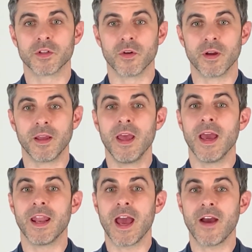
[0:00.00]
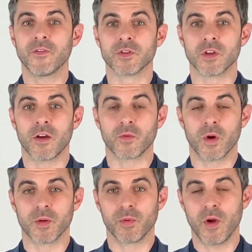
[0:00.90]
during, and after
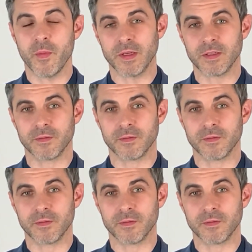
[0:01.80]
software deployment.